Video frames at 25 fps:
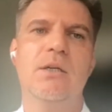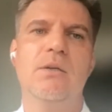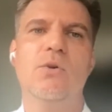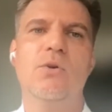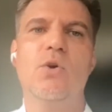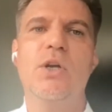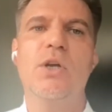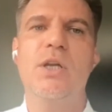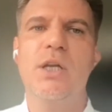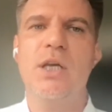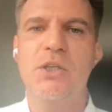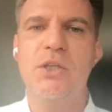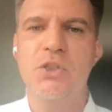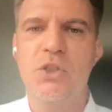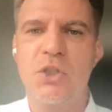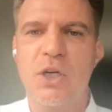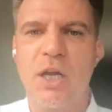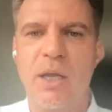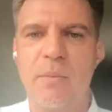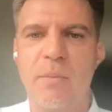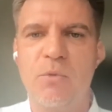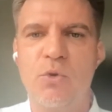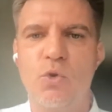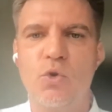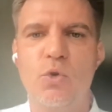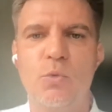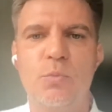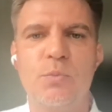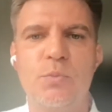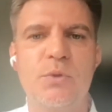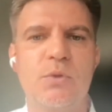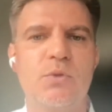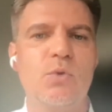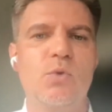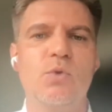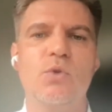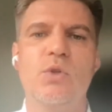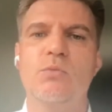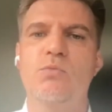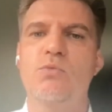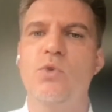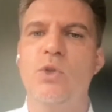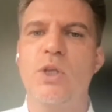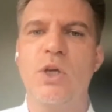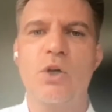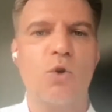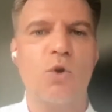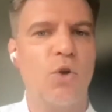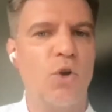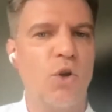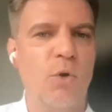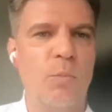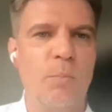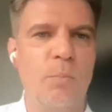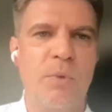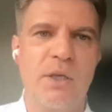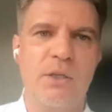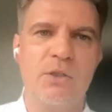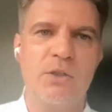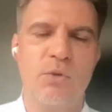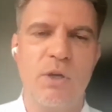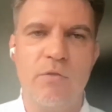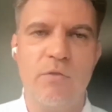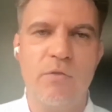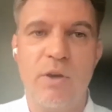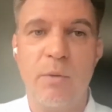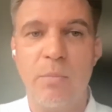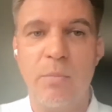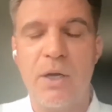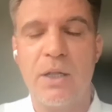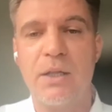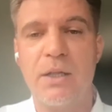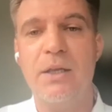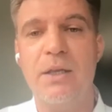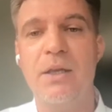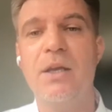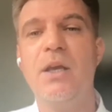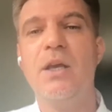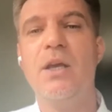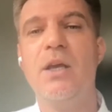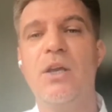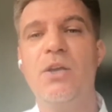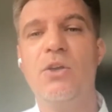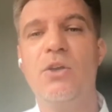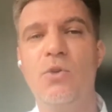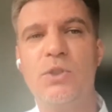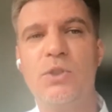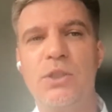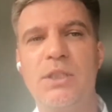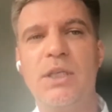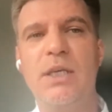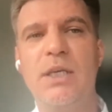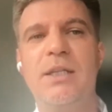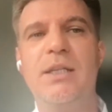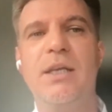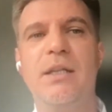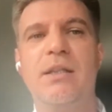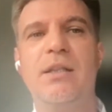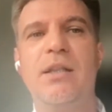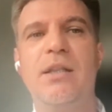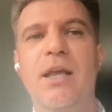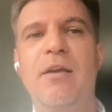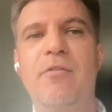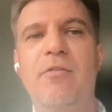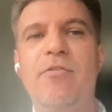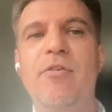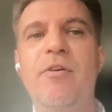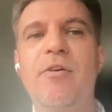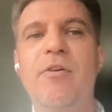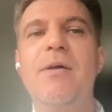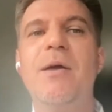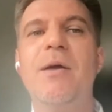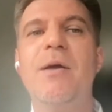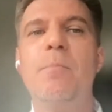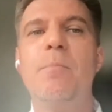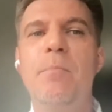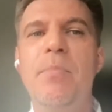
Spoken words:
organized crime groups, to the Colombians, to everybody, you see that they've